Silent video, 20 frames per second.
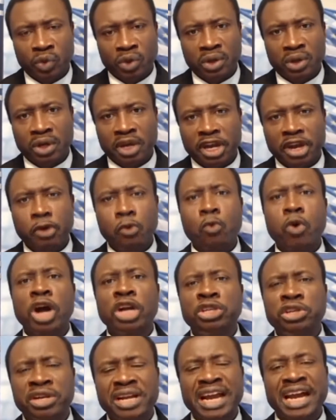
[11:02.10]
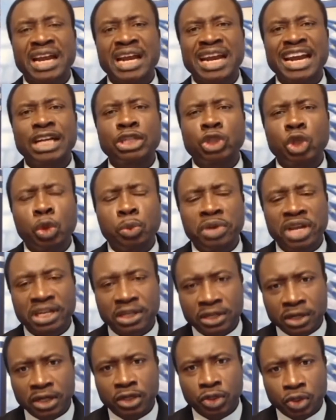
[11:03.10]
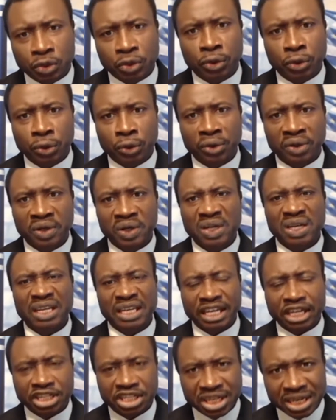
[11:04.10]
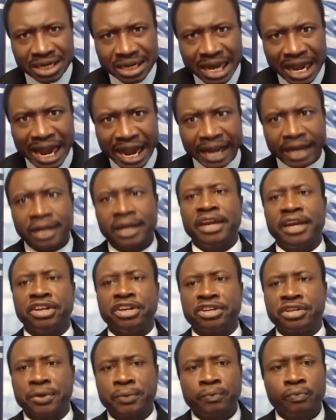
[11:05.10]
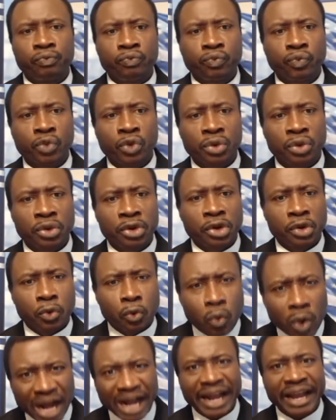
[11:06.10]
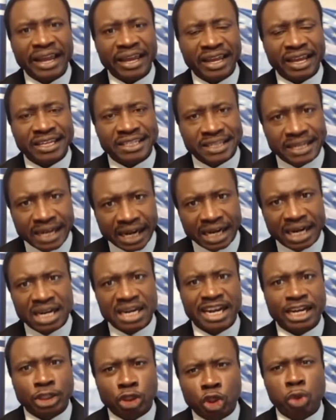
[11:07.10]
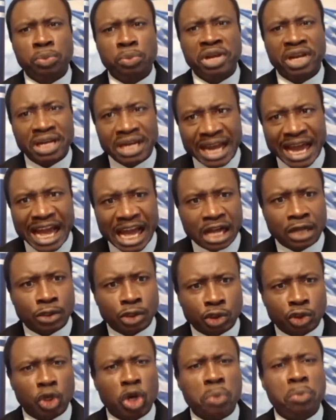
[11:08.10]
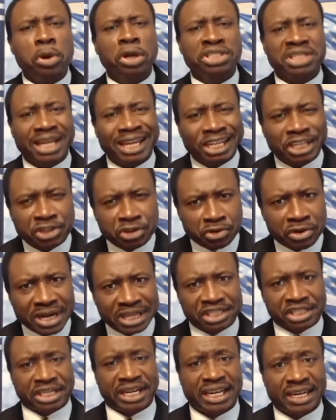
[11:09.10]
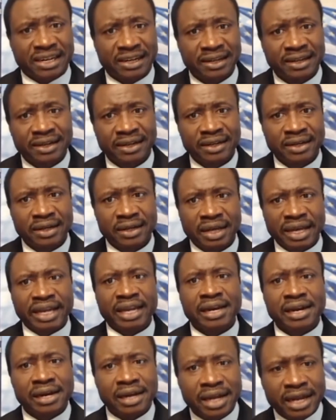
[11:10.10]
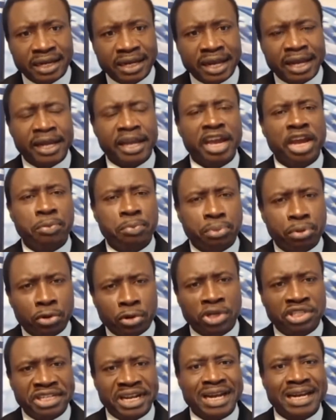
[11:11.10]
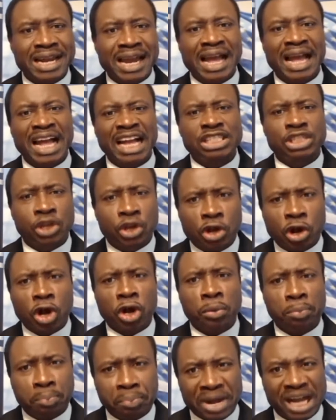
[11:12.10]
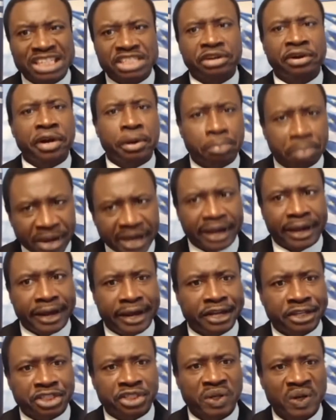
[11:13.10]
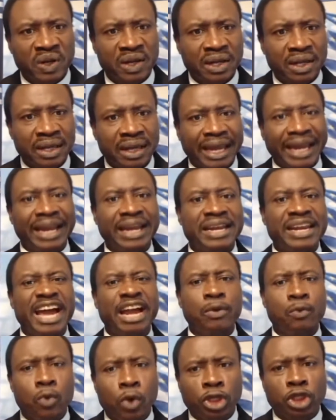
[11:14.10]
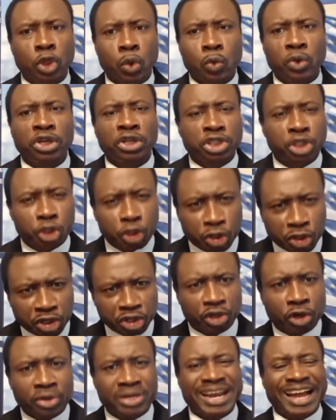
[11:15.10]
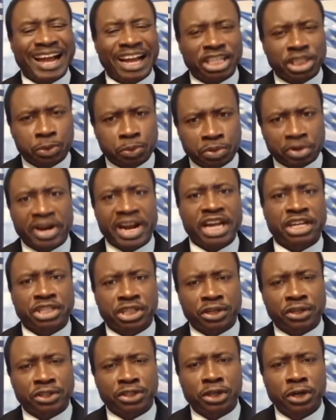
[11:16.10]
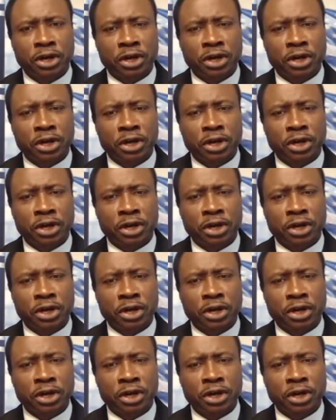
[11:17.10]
And what did Cardinal Twomey do? He denied it. Why is Cardinal Twomey now so much interested in leading a project that has gone past repairs and that which will skew the aspirations